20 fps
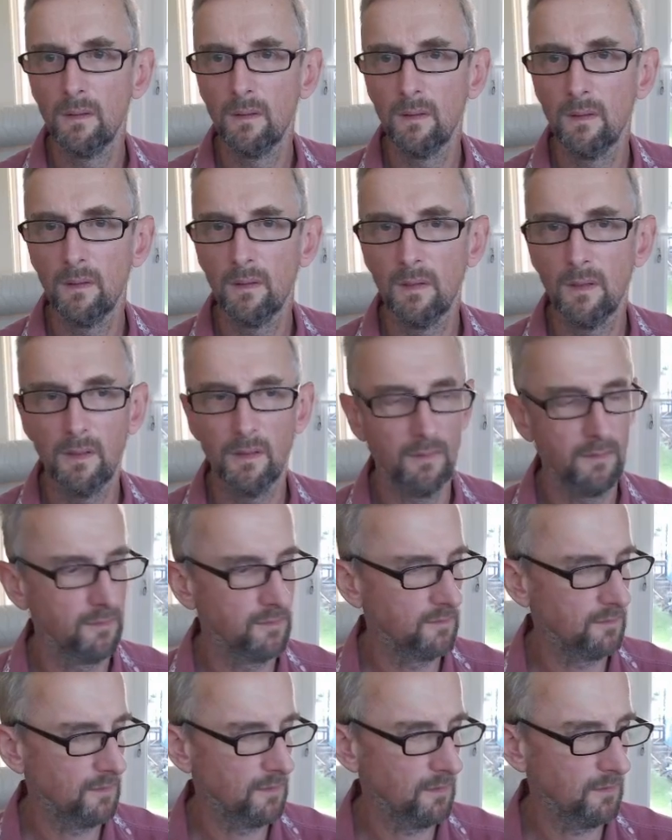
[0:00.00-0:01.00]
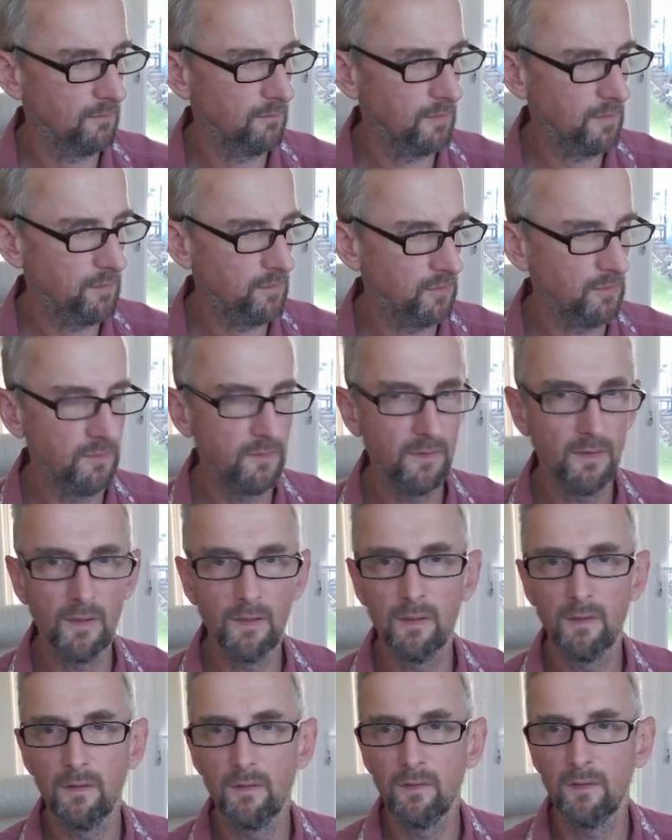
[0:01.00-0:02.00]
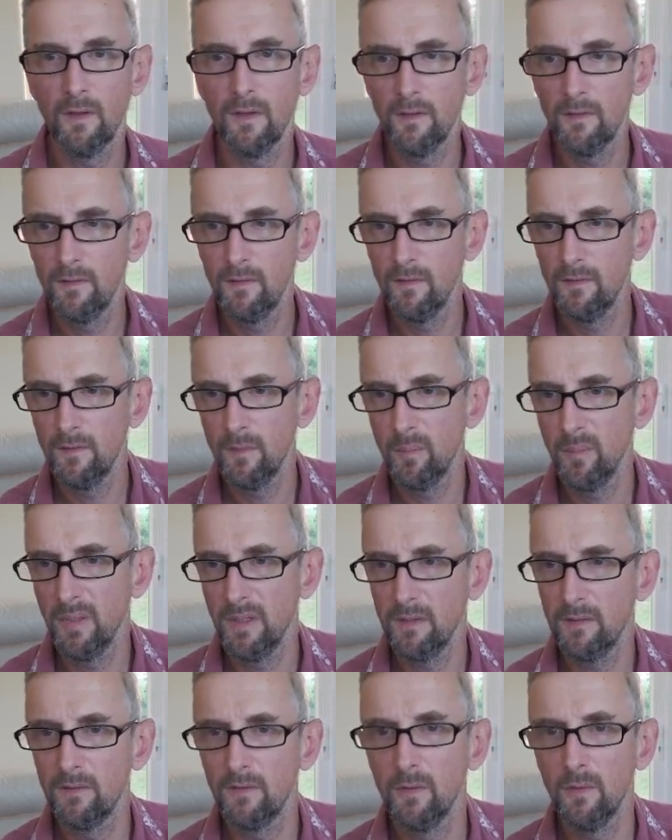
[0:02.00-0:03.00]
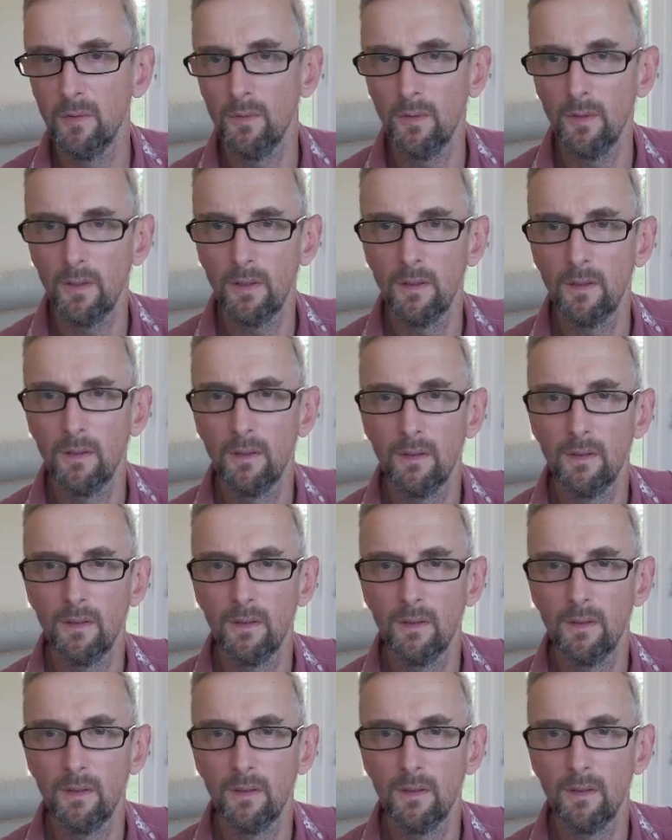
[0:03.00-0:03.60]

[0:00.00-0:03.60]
All right, so rebooted. So this is a Pixhawk